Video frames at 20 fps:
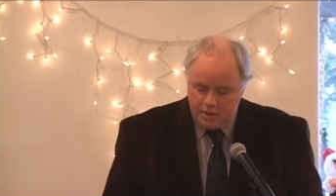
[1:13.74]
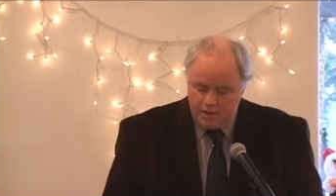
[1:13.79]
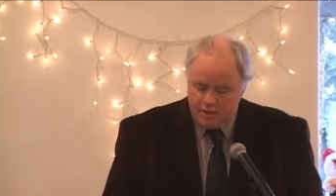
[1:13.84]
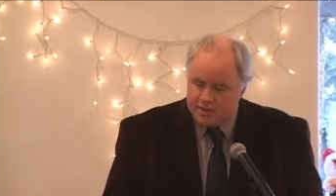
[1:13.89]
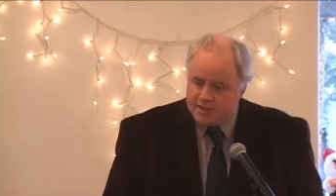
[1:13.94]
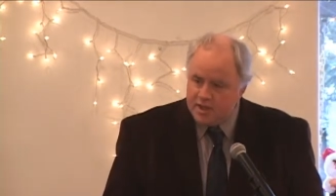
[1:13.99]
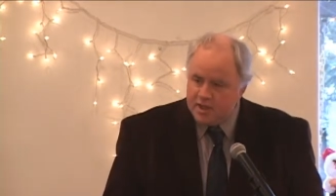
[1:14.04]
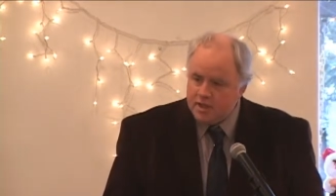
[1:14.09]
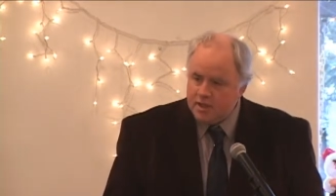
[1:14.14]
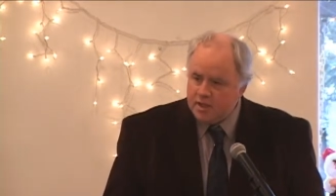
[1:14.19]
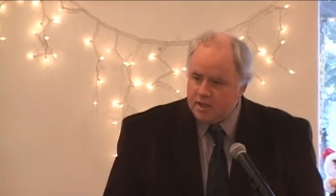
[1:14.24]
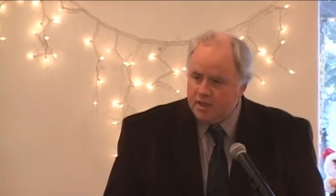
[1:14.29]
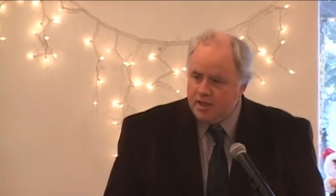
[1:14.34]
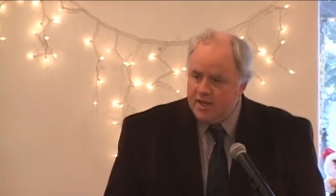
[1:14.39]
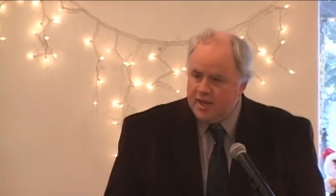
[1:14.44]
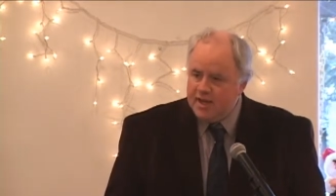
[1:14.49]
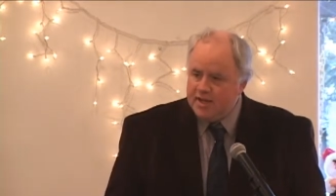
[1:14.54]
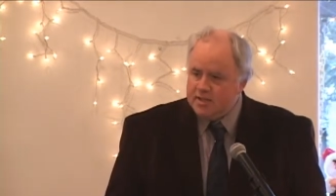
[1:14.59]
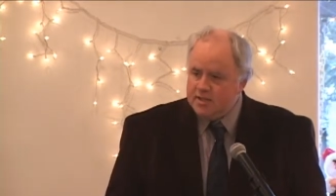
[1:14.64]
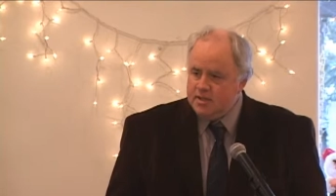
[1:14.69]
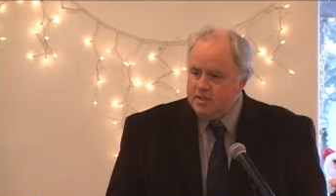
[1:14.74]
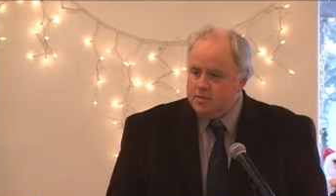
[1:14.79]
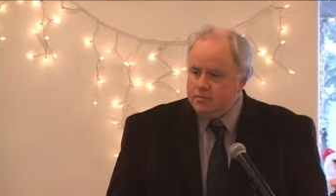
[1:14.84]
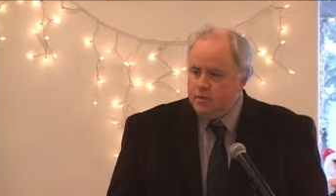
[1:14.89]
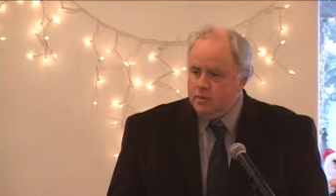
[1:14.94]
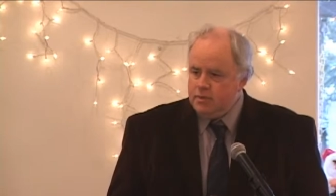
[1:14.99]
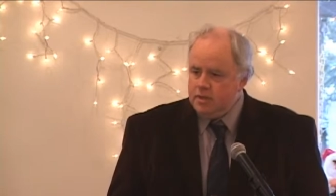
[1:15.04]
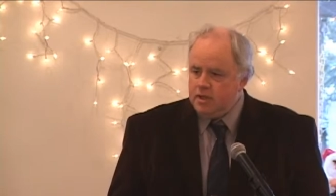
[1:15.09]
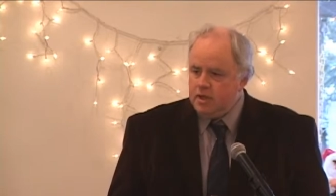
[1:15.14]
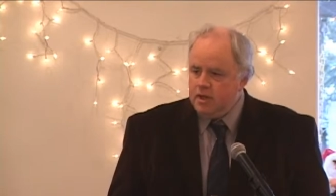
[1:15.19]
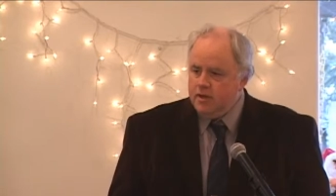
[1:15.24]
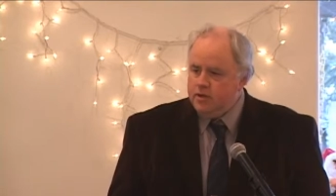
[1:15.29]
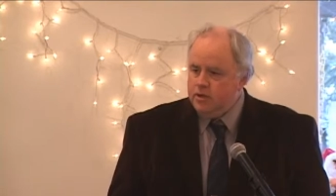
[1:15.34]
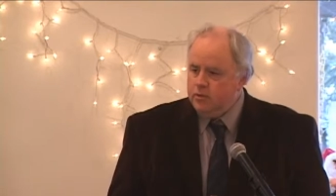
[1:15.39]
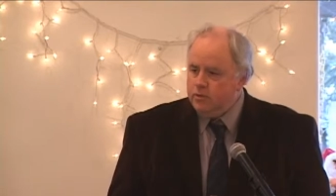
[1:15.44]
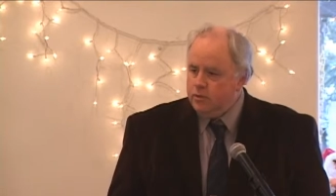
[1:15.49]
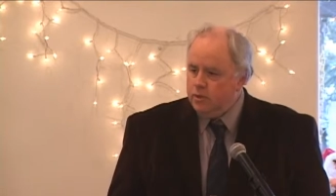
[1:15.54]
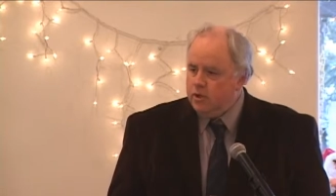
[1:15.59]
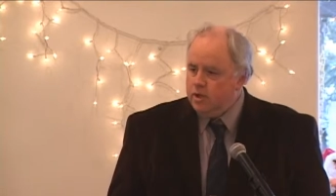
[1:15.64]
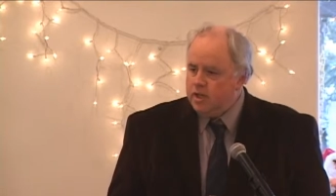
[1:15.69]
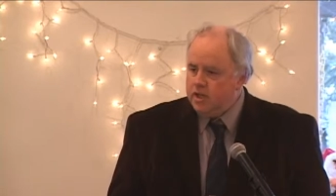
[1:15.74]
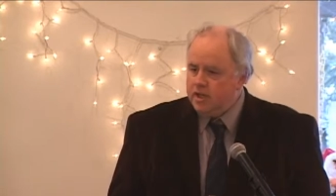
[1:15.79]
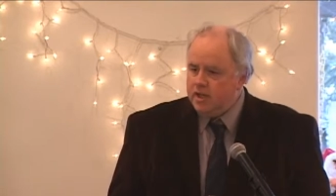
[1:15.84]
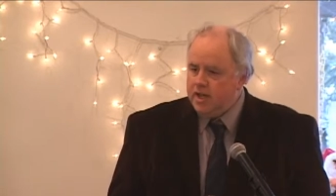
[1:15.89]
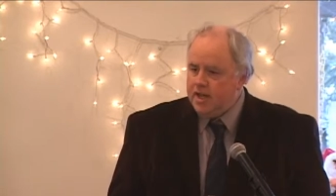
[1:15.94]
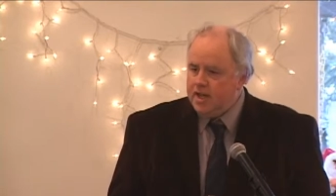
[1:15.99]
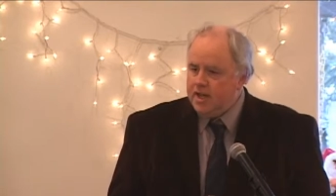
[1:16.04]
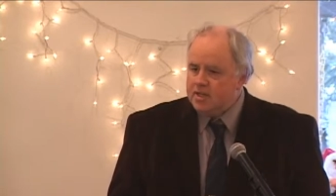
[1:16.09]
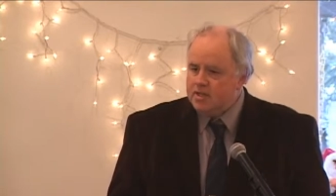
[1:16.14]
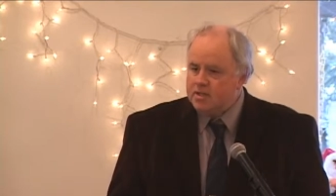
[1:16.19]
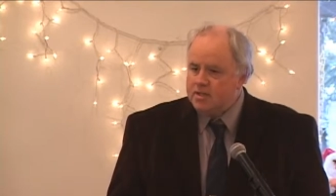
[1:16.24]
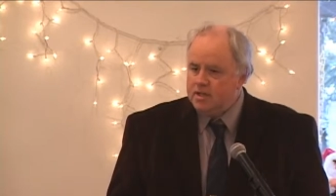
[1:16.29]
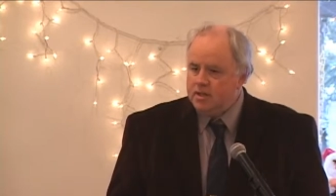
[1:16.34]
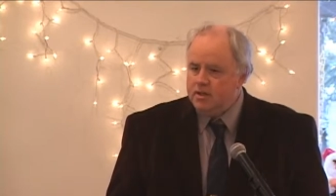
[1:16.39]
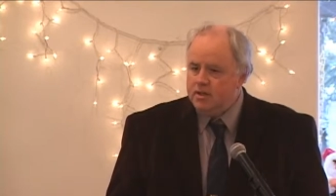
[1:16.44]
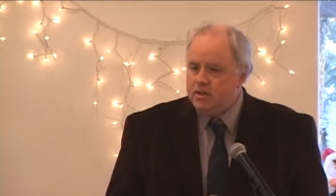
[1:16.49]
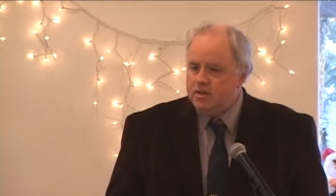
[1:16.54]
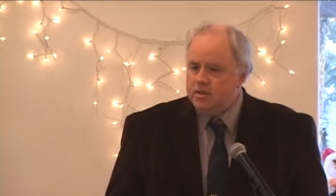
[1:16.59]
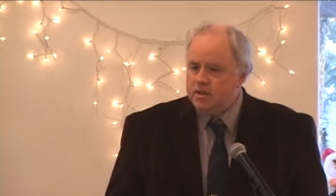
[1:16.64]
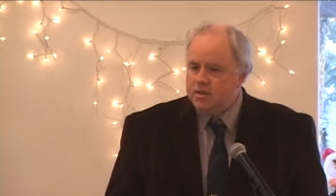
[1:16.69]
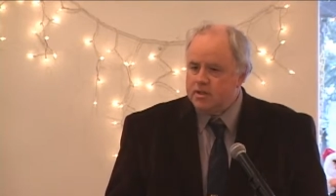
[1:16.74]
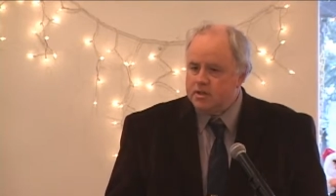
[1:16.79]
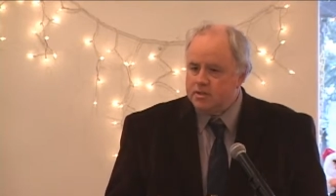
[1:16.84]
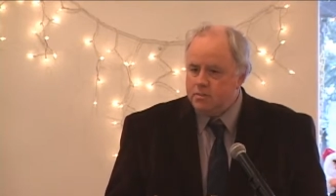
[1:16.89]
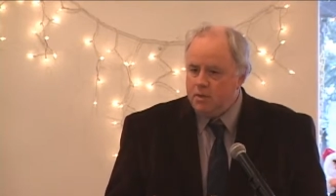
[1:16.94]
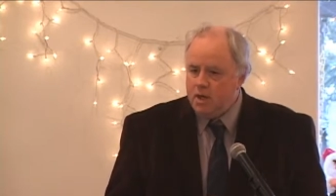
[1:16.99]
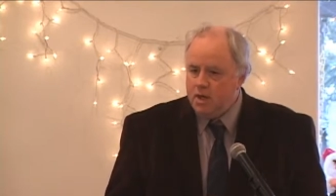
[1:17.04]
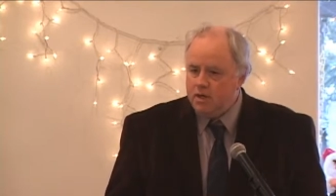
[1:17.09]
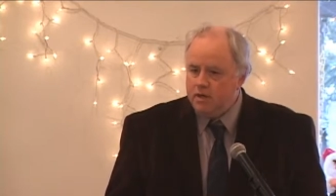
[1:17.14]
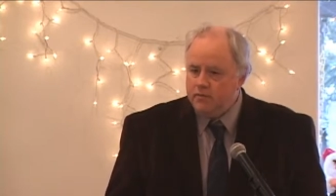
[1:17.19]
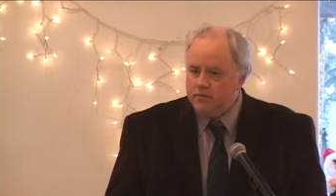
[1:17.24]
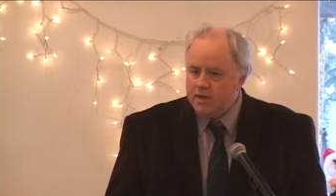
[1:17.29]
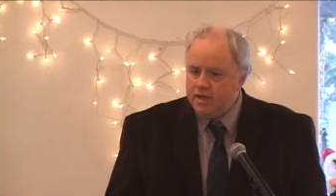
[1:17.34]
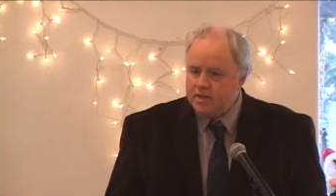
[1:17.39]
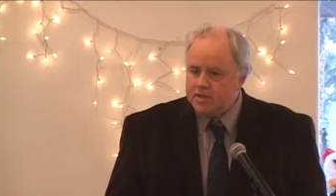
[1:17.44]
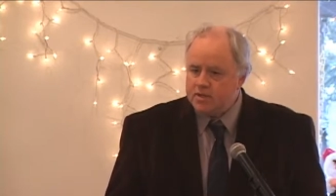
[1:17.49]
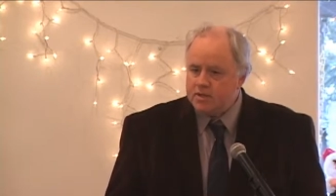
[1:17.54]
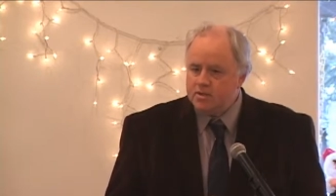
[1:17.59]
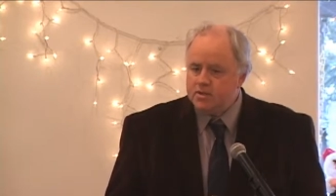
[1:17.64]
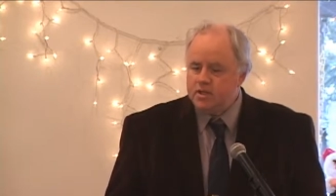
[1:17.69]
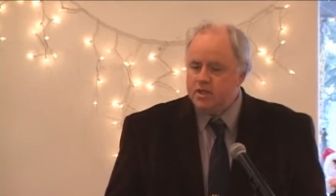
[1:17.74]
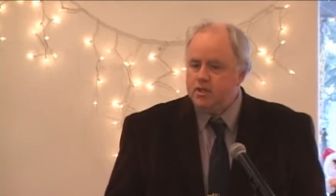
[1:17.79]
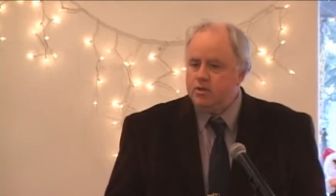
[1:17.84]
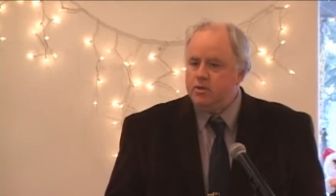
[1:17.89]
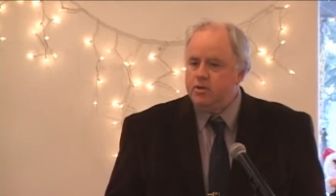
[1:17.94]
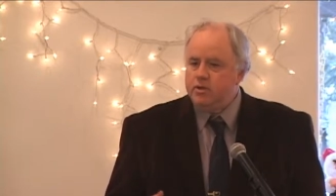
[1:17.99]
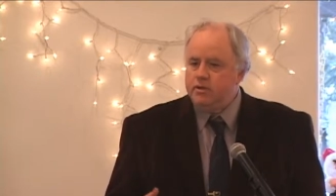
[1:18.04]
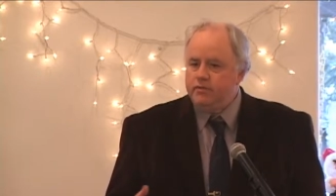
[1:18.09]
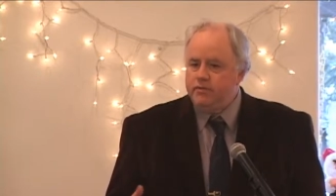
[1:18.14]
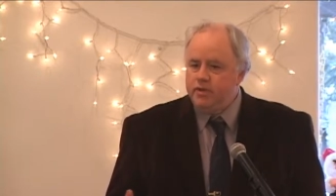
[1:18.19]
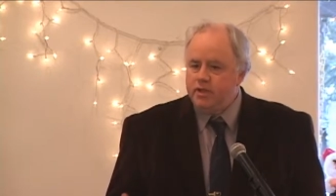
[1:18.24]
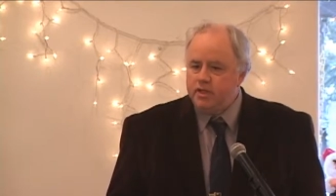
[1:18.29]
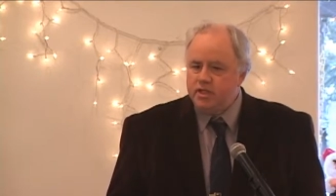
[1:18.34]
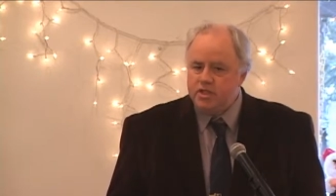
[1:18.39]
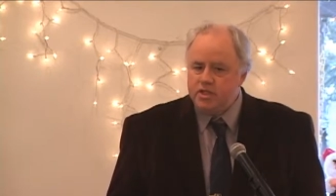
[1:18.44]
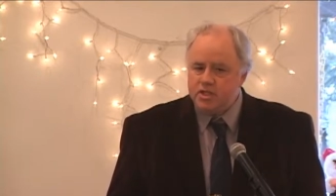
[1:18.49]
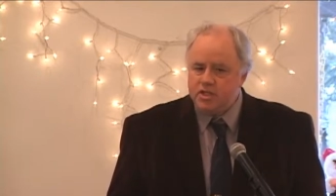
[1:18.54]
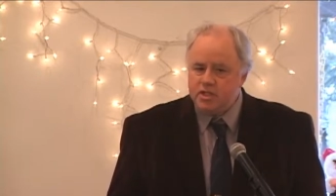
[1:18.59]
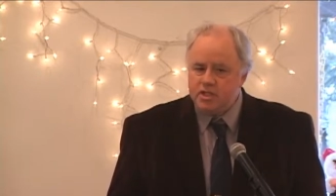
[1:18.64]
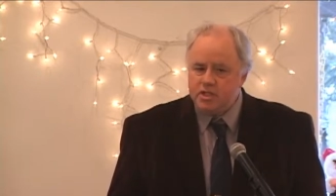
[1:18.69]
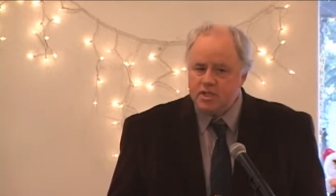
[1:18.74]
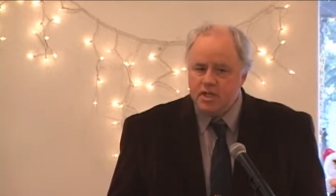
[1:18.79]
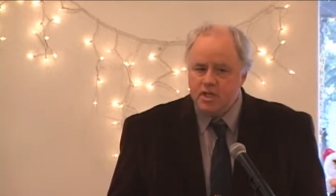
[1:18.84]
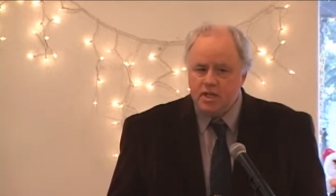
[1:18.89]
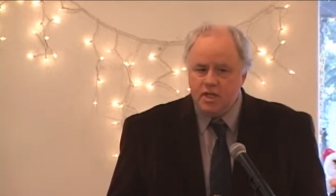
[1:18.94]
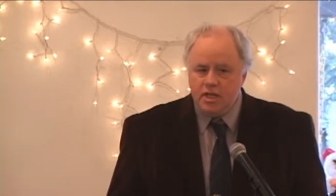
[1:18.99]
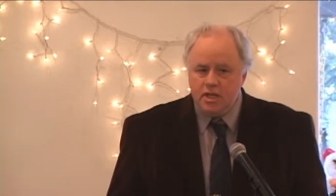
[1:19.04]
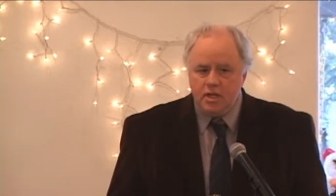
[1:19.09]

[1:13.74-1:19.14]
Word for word: The second class is what we call the Aurora class. They're the smaller vessels. They go to the villages.